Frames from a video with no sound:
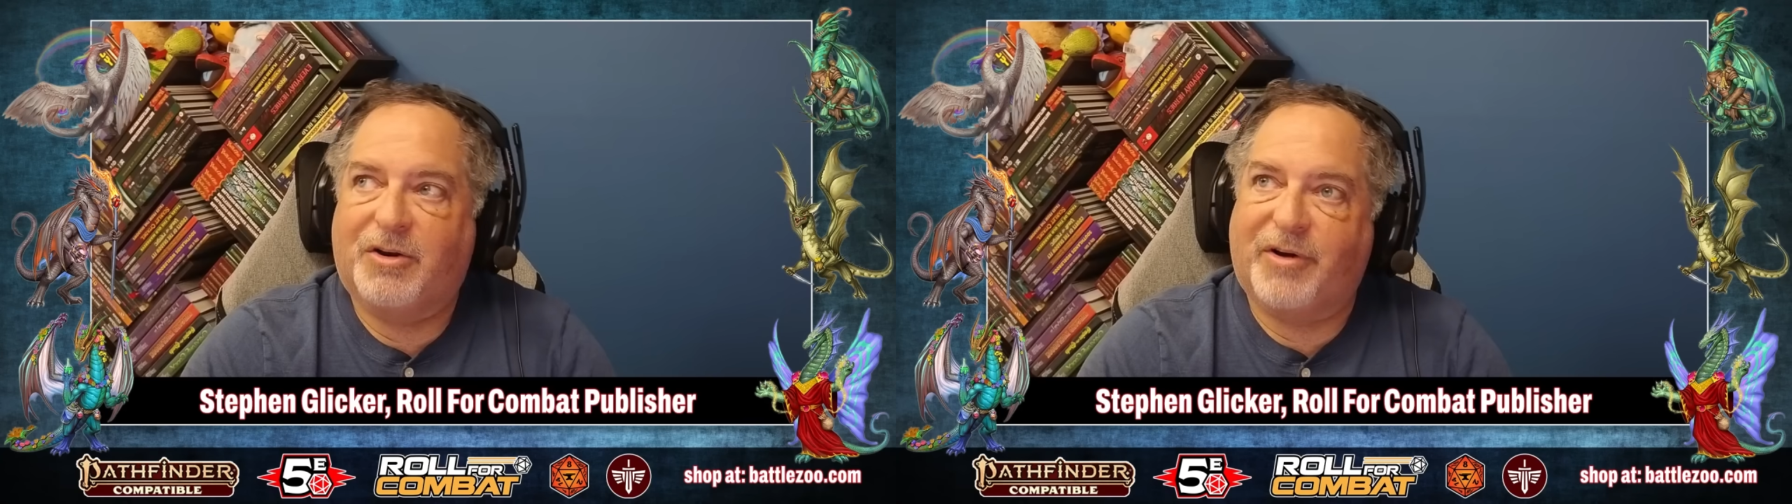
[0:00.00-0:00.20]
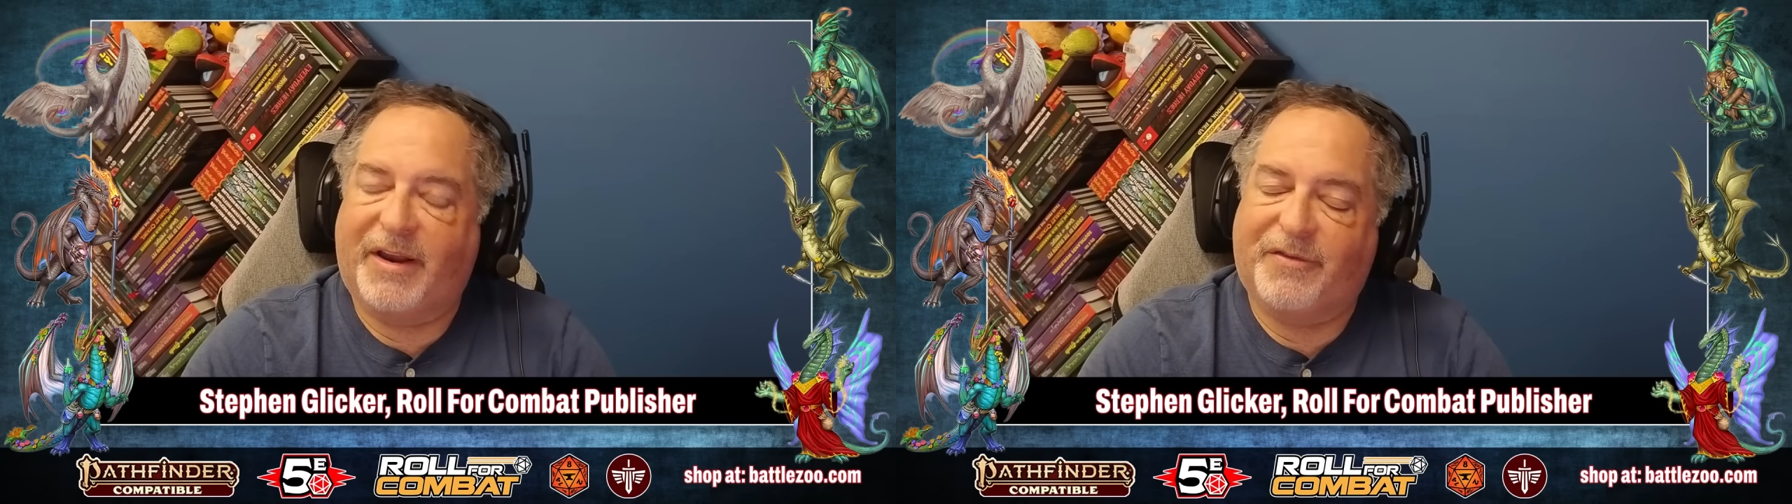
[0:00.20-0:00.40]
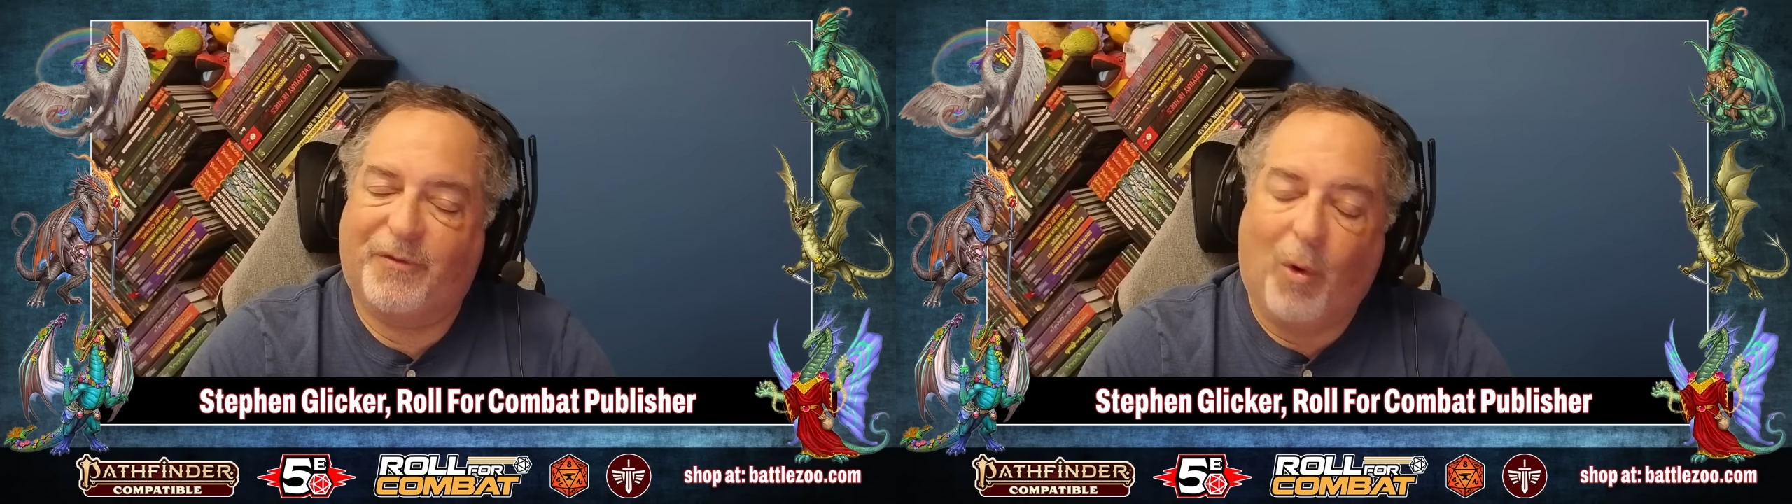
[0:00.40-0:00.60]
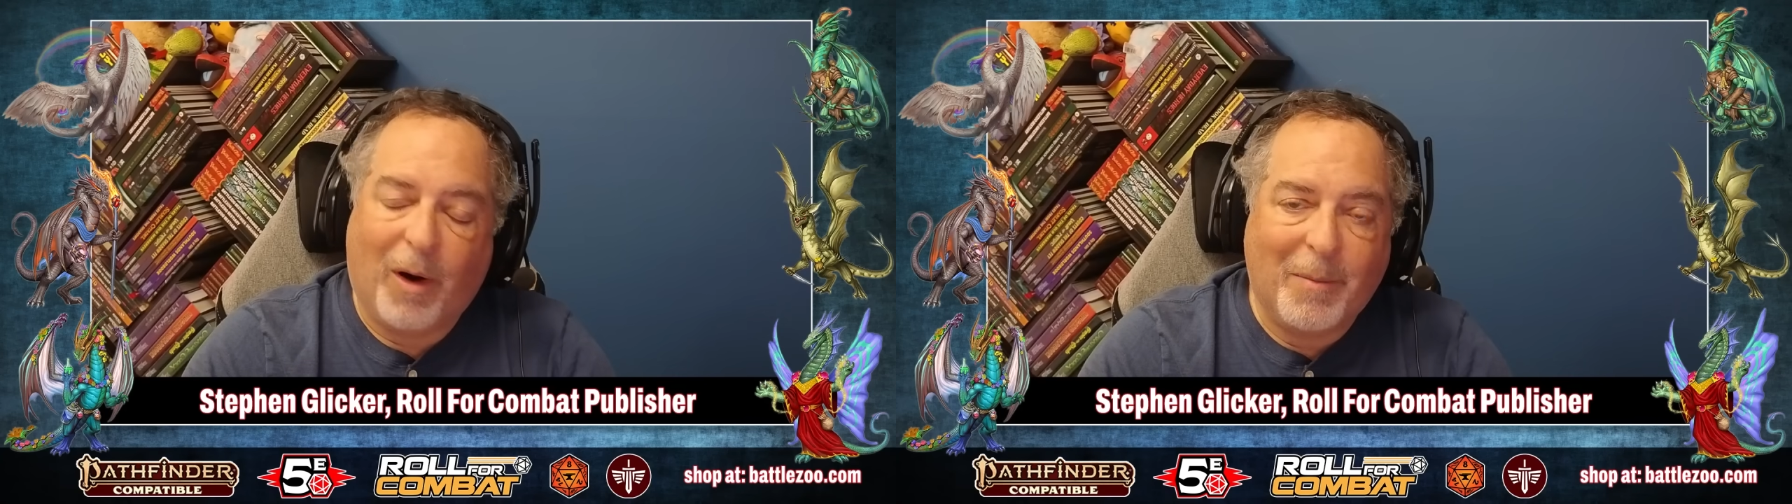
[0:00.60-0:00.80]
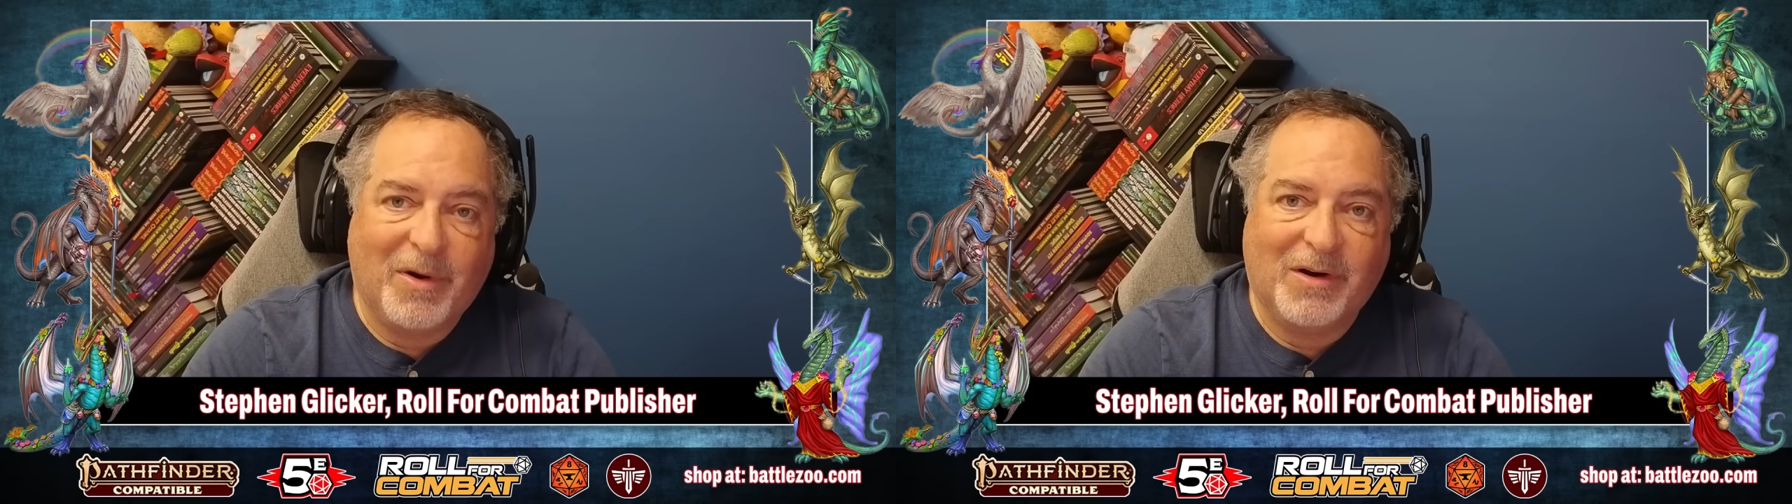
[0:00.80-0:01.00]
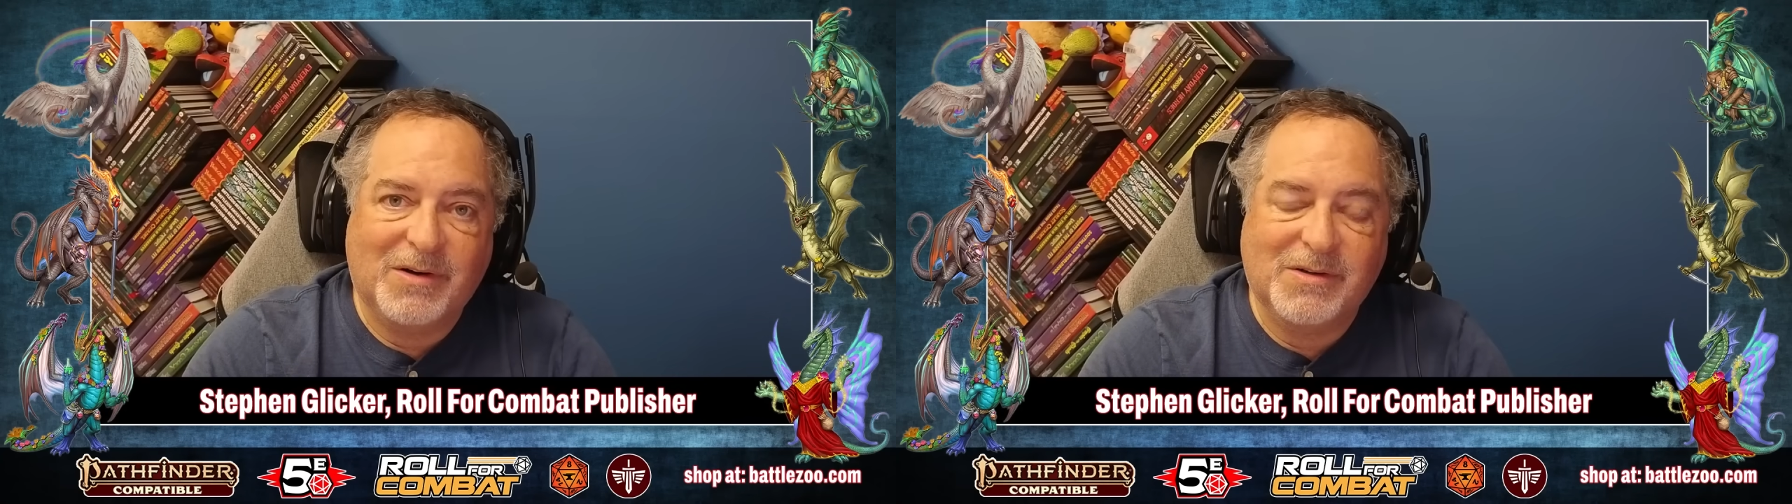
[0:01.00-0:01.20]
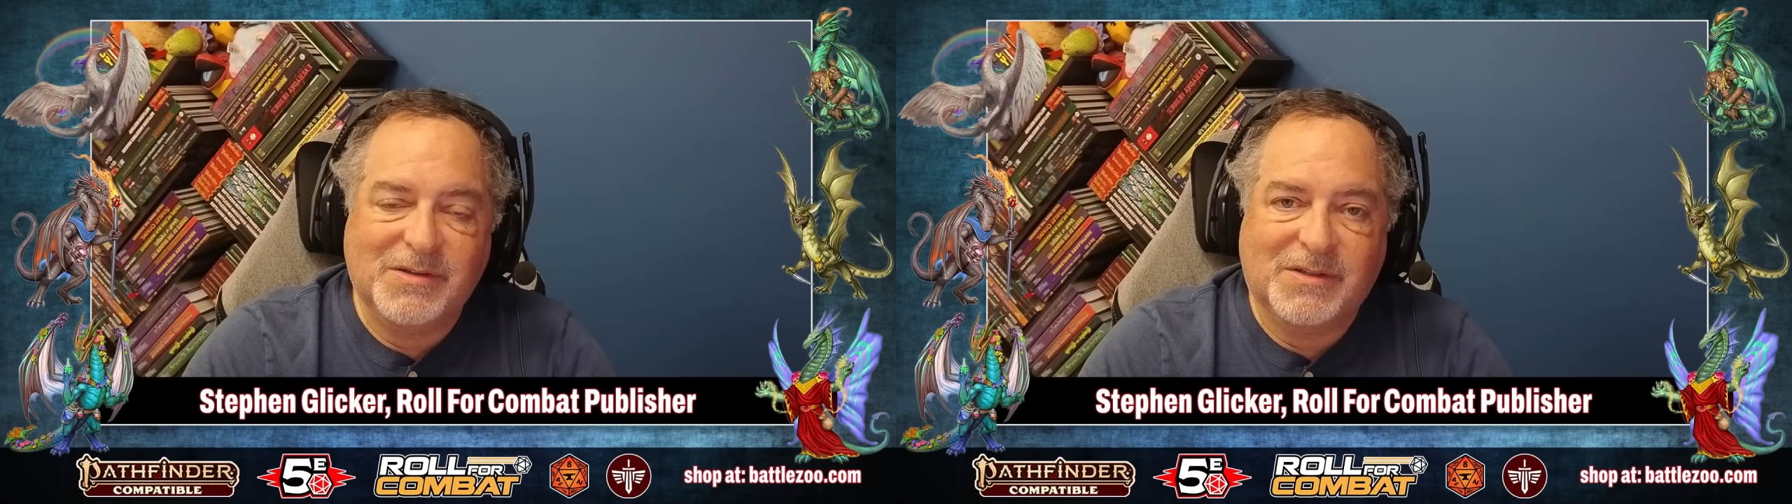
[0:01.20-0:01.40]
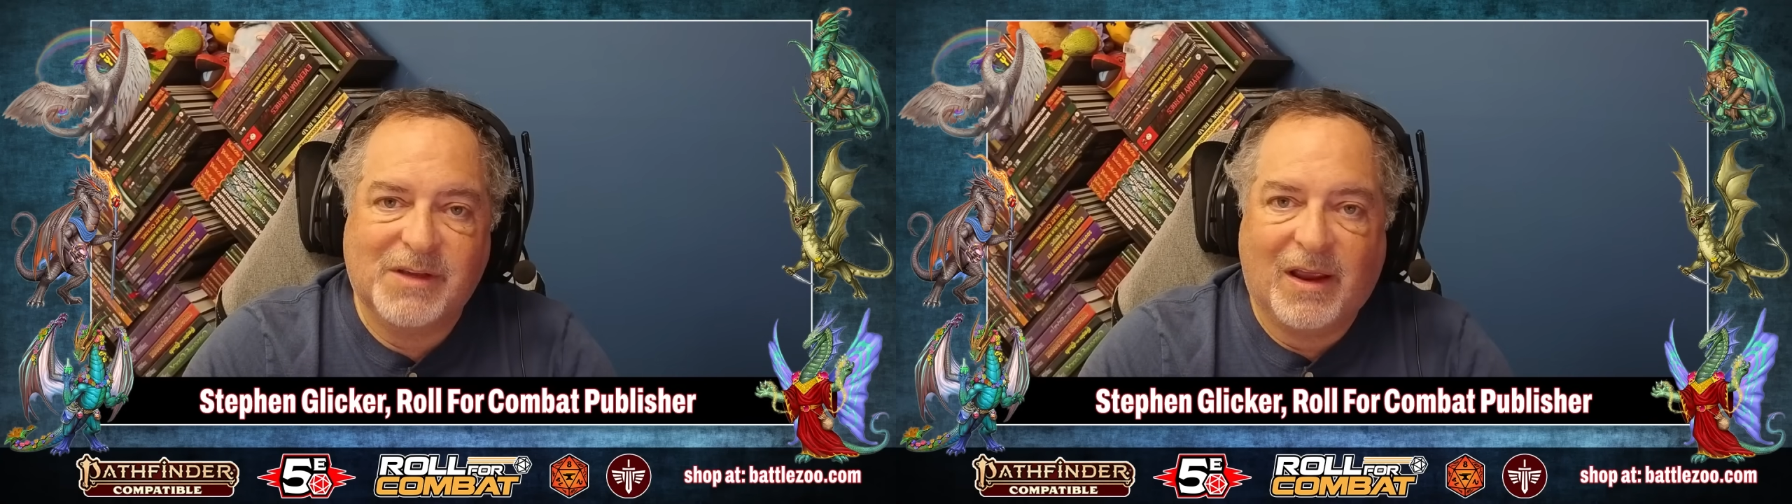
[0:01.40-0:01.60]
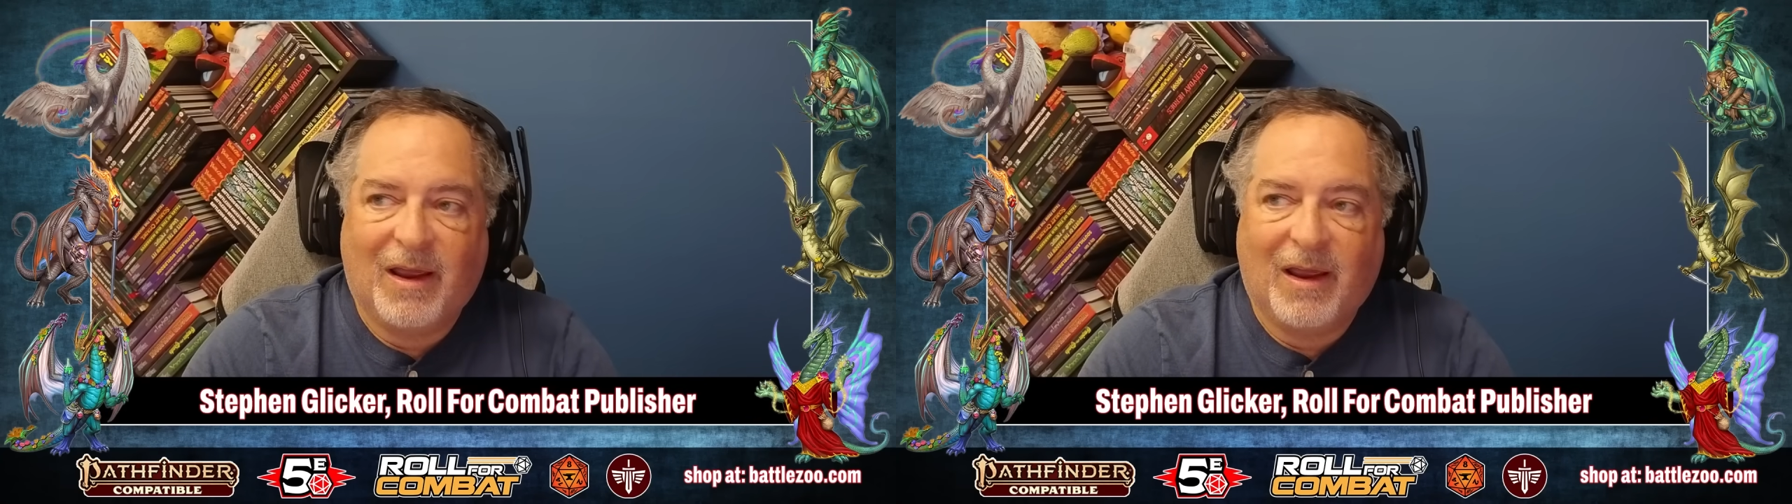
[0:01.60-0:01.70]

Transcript: Transformers